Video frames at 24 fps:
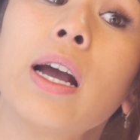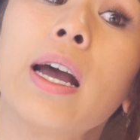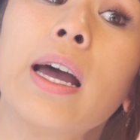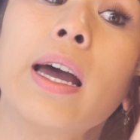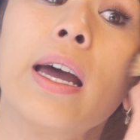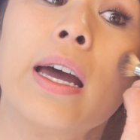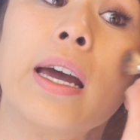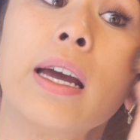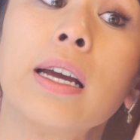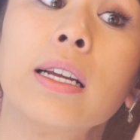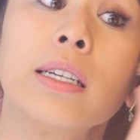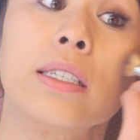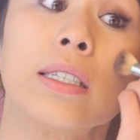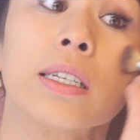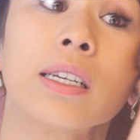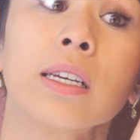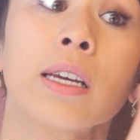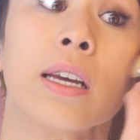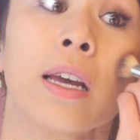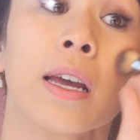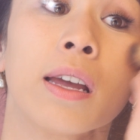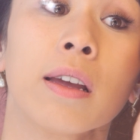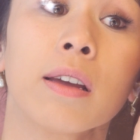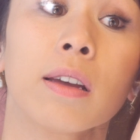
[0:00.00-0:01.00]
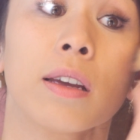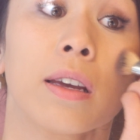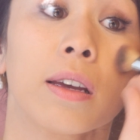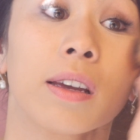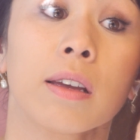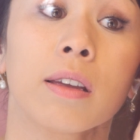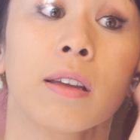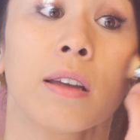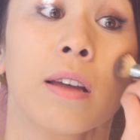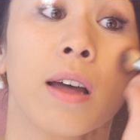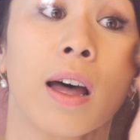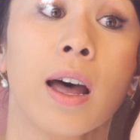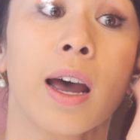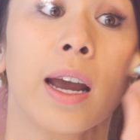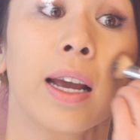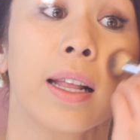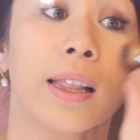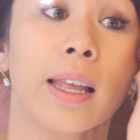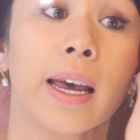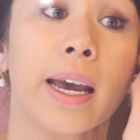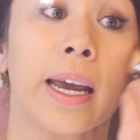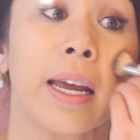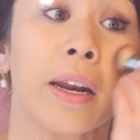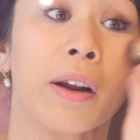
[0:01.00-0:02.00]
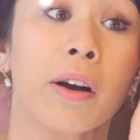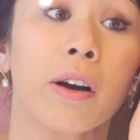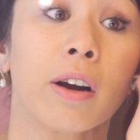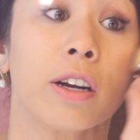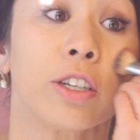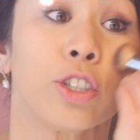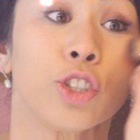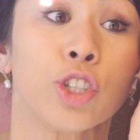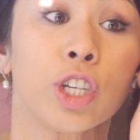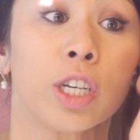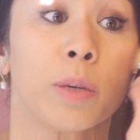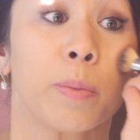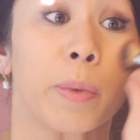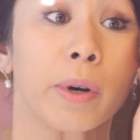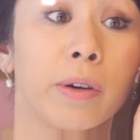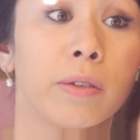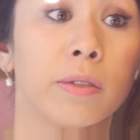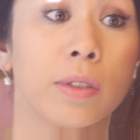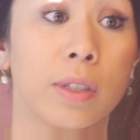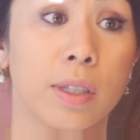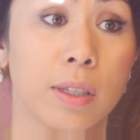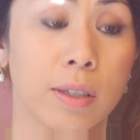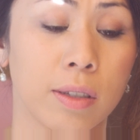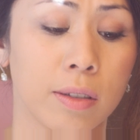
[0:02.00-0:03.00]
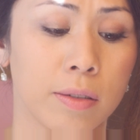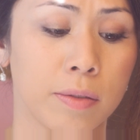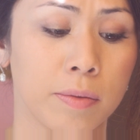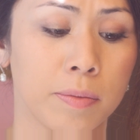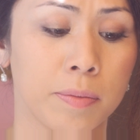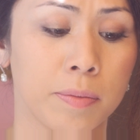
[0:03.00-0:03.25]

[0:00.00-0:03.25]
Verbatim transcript: and highlight our cheekbones.